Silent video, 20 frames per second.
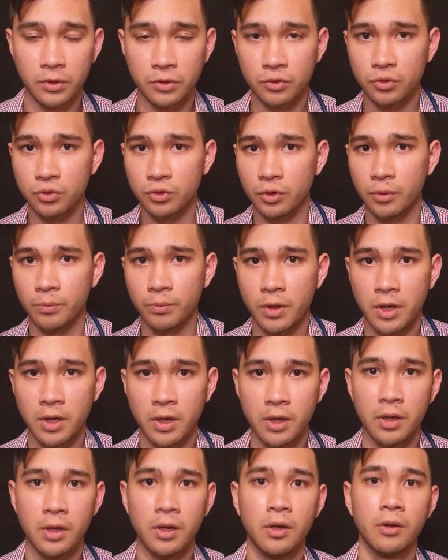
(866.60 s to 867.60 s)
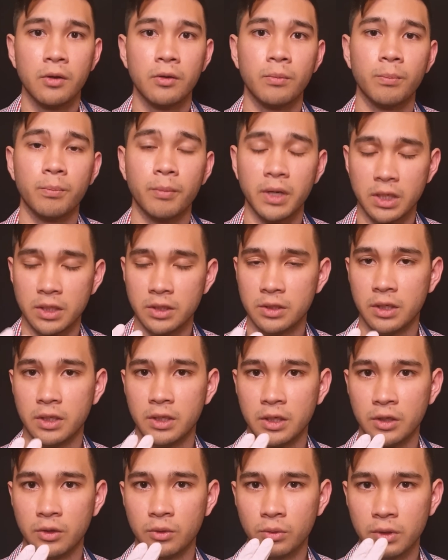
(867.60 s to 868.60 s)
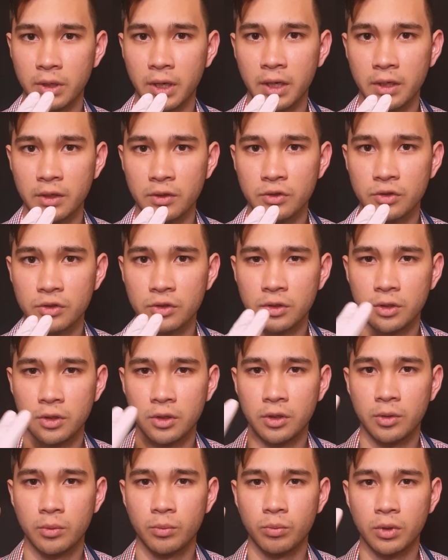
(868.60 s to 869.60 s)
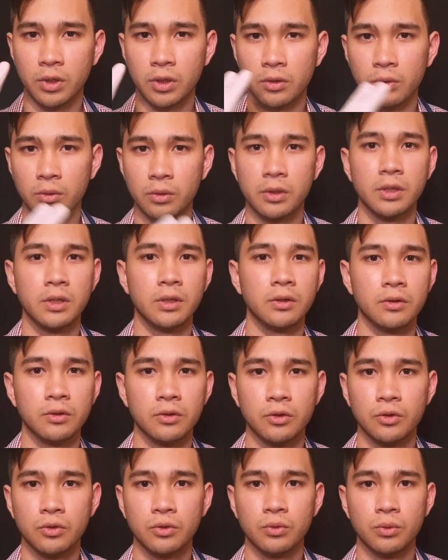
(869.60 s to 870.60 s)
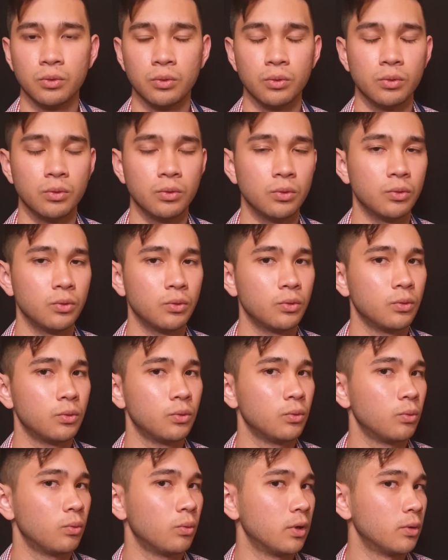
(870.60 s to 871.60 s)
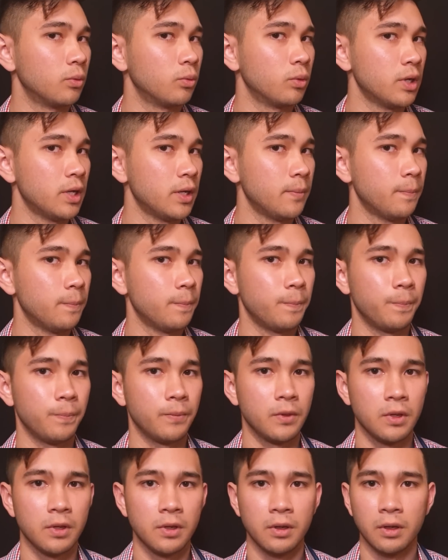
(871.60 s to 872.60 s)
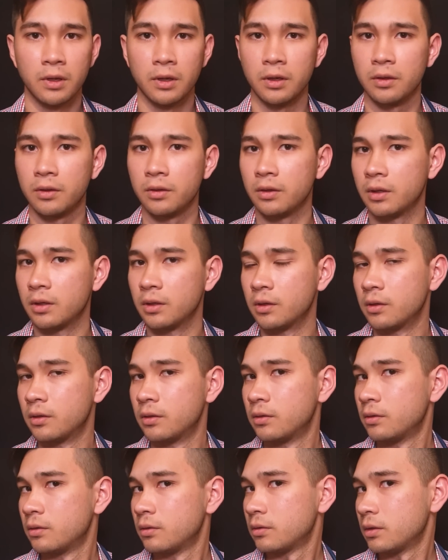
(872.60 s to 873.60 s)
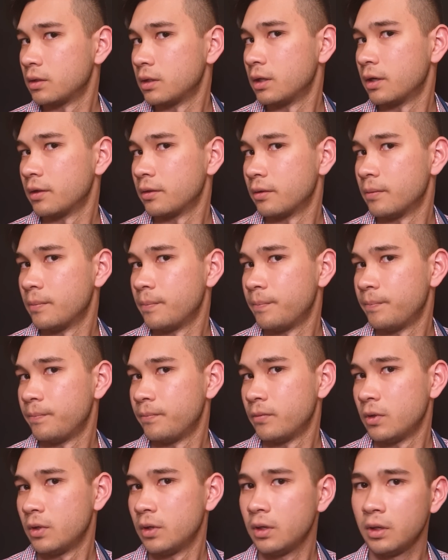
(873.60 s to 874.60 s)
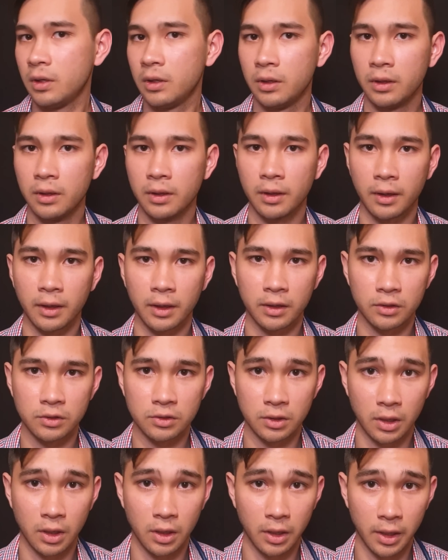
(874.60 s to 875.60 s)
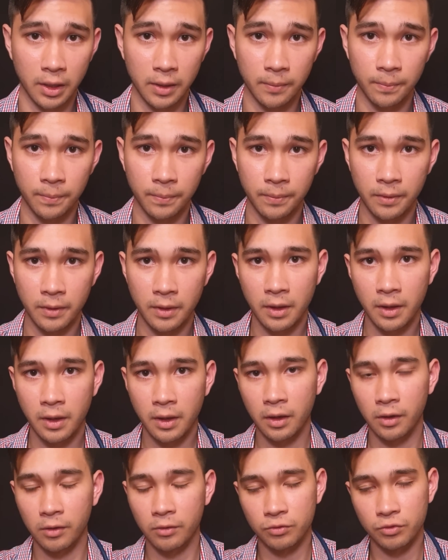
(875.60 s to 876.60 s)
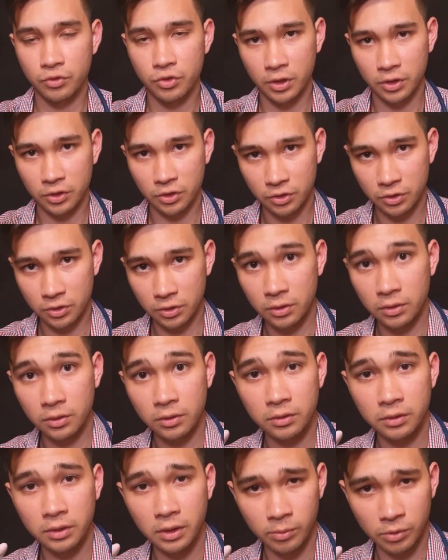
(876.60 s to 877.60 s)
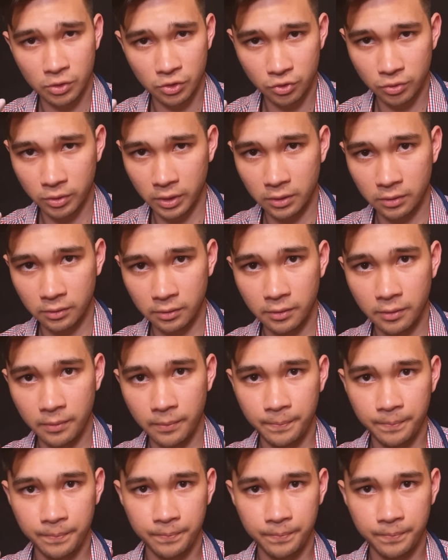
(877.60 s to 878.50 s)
So, maintaining your gaze, but looking to one way and then the other, as I have just demonstrated.